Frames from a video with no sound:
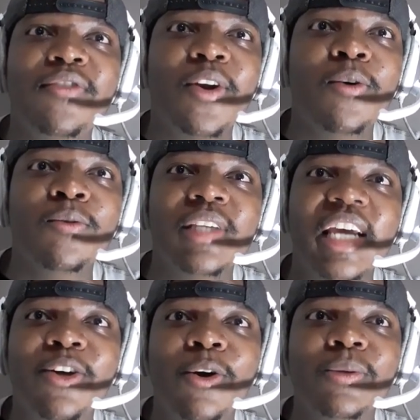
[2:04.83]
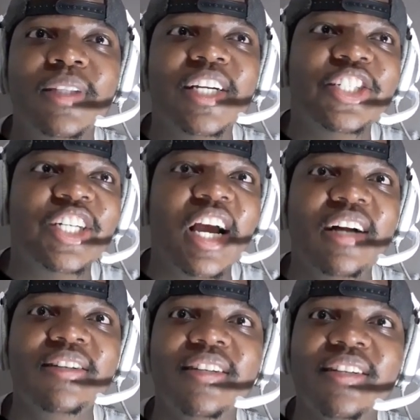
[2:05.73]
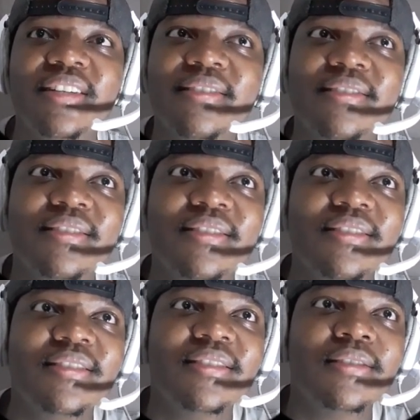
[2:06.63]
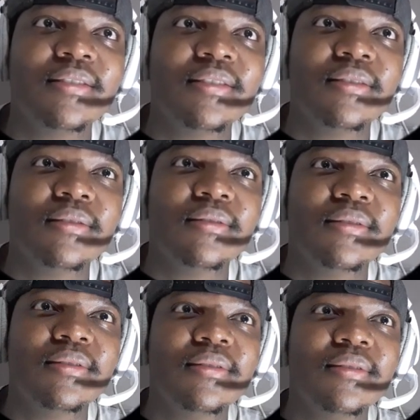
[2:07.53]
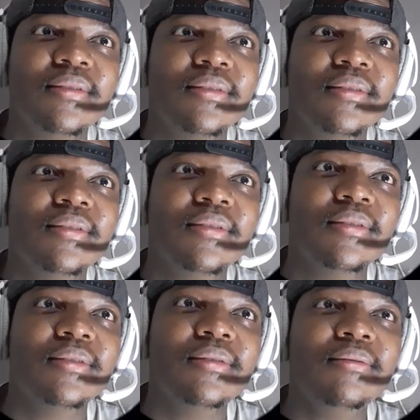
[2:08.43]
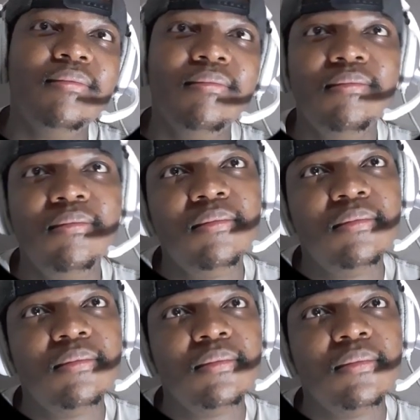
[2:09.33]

Thrones and Ghost in a Shell? Extreme situations. I have the ability to break the rules just like you.